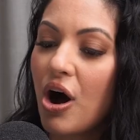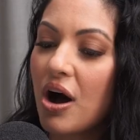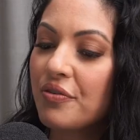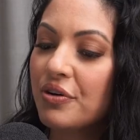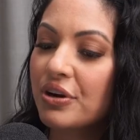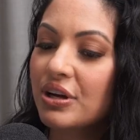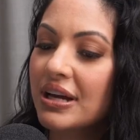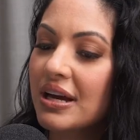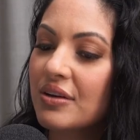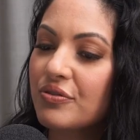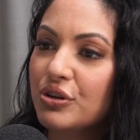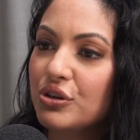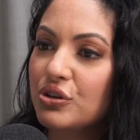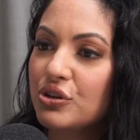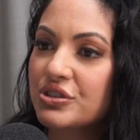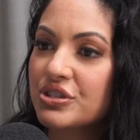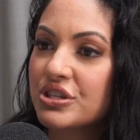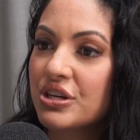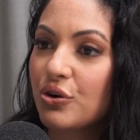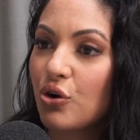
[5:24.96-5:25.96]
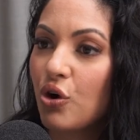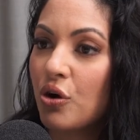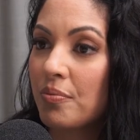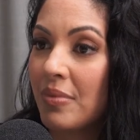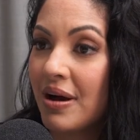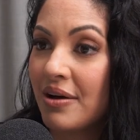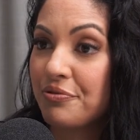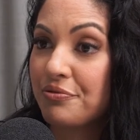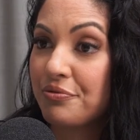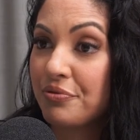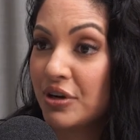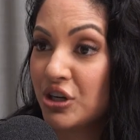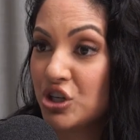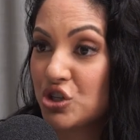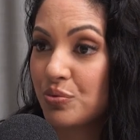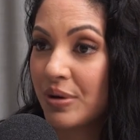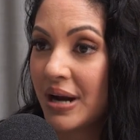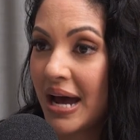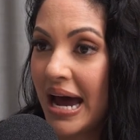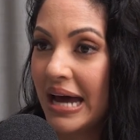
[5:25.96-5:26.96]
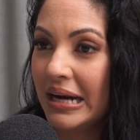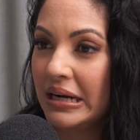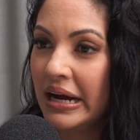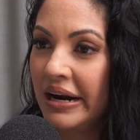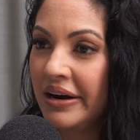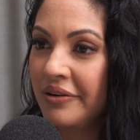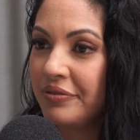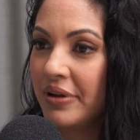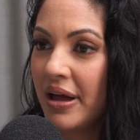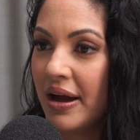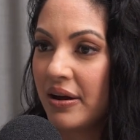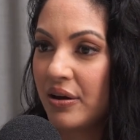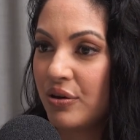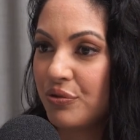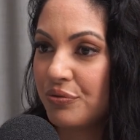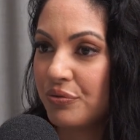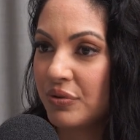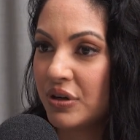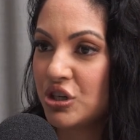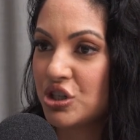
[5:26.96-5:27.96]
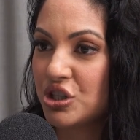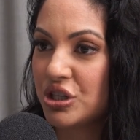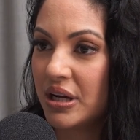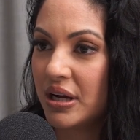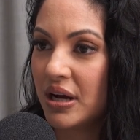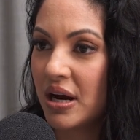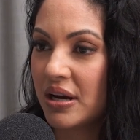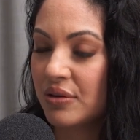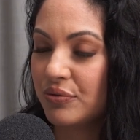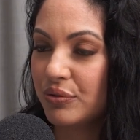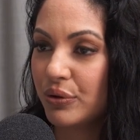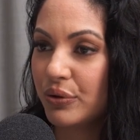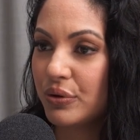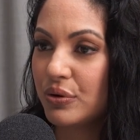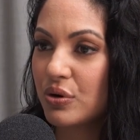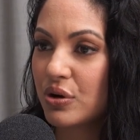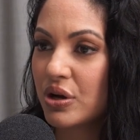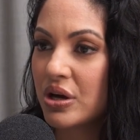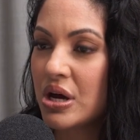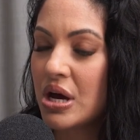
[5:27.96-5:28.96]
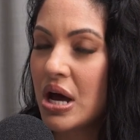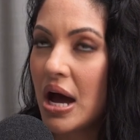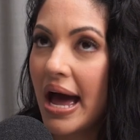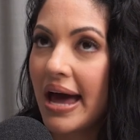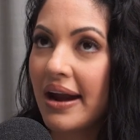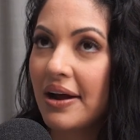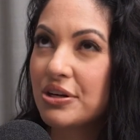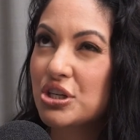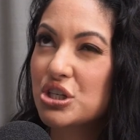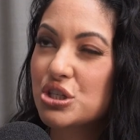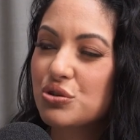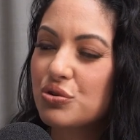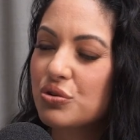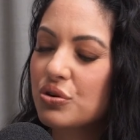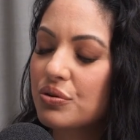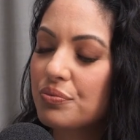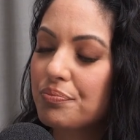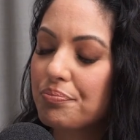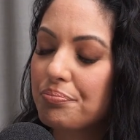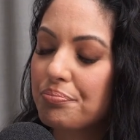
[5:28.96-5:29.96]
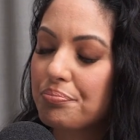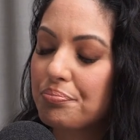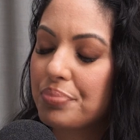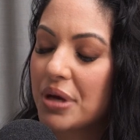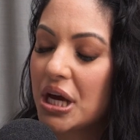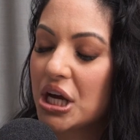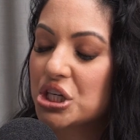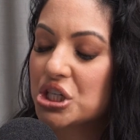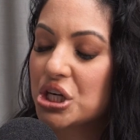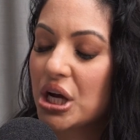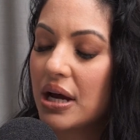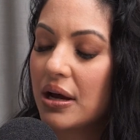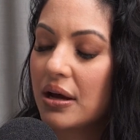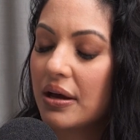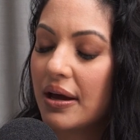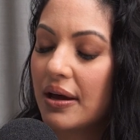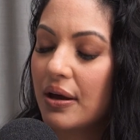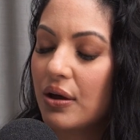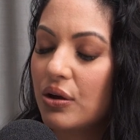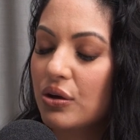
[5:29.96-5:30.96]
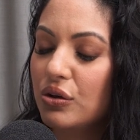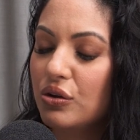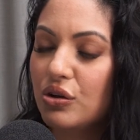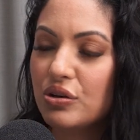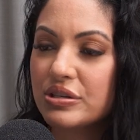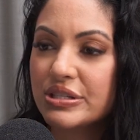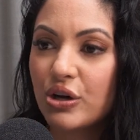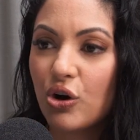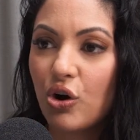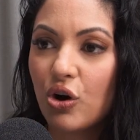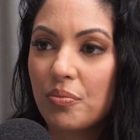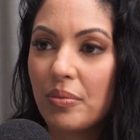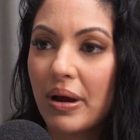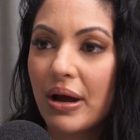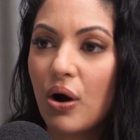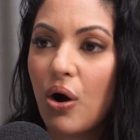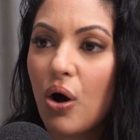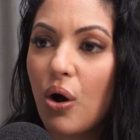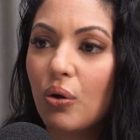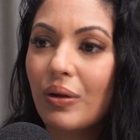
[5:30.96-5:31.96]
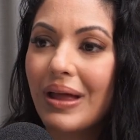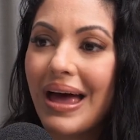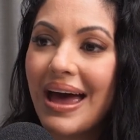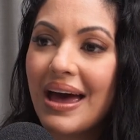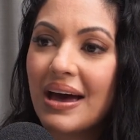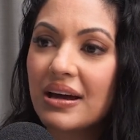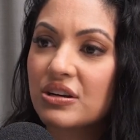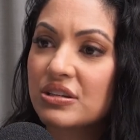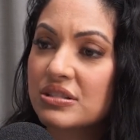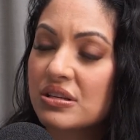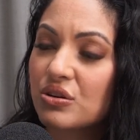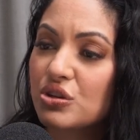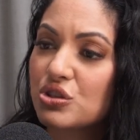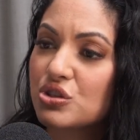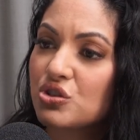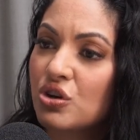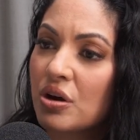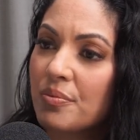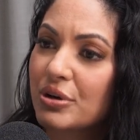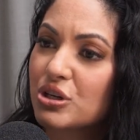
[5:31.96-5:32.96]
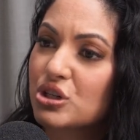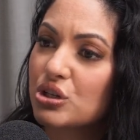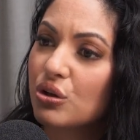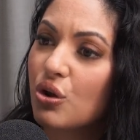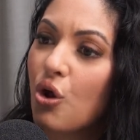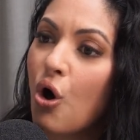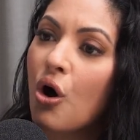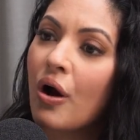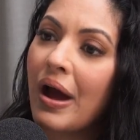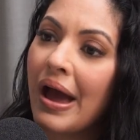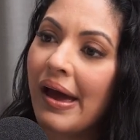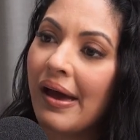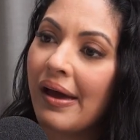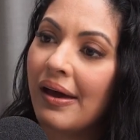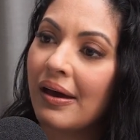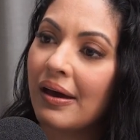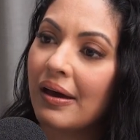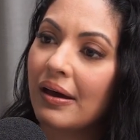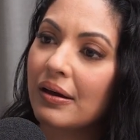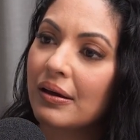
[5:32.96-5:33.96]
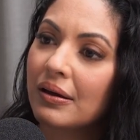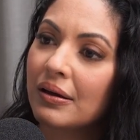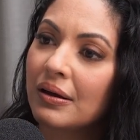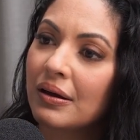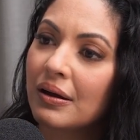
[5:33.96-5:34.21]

I've only ever used it on my fringe when I had kind of like a fringy kind of look, and I just couldn't picture using it on my whole head because I got so much long hair.